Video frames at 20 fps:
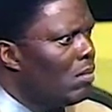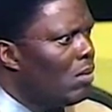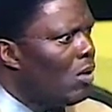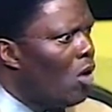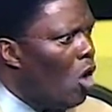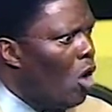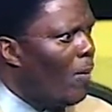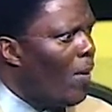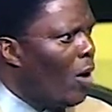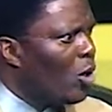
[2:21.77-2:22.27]

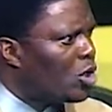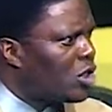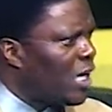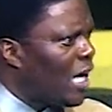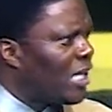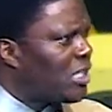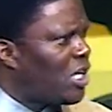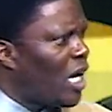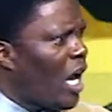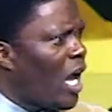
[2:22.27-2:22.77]

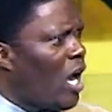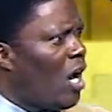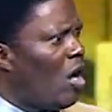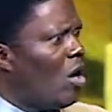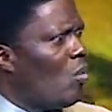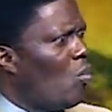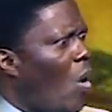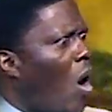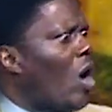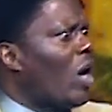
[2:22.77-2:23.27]
Homosexual,
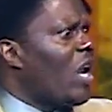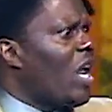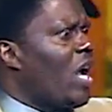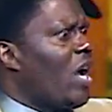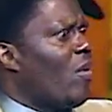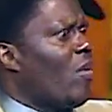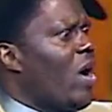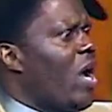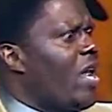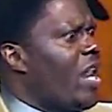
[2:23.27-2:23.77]
walking
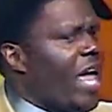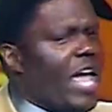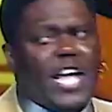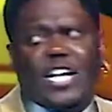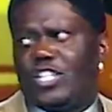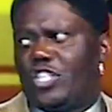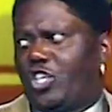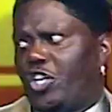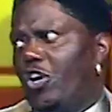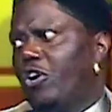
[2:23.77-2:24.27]
everywhere, they in
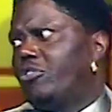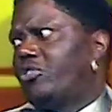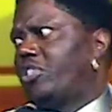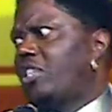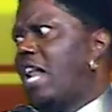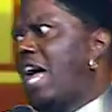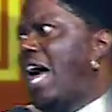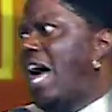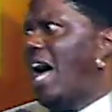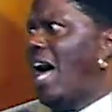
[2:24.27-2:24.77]
church
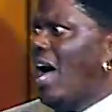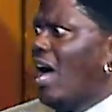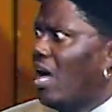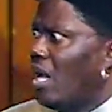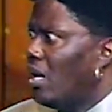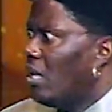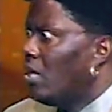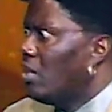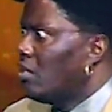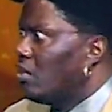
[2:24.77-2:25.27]
now.
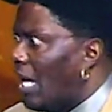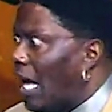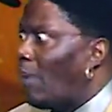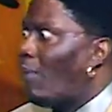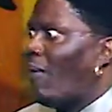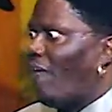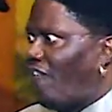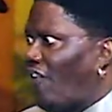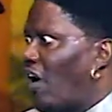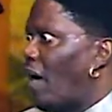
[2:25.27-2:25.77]
That's
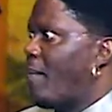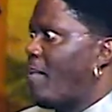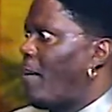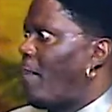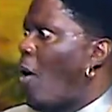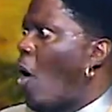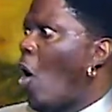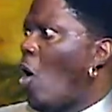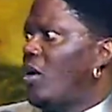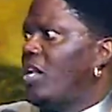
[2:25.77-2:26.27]
what fucking me up,
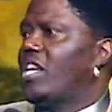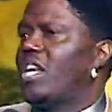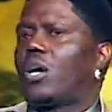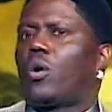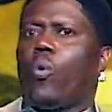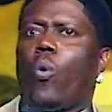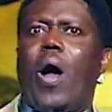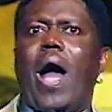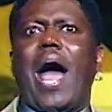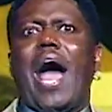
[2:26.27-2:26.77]
all in the
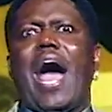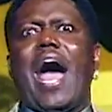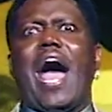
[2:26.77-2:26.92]
choir.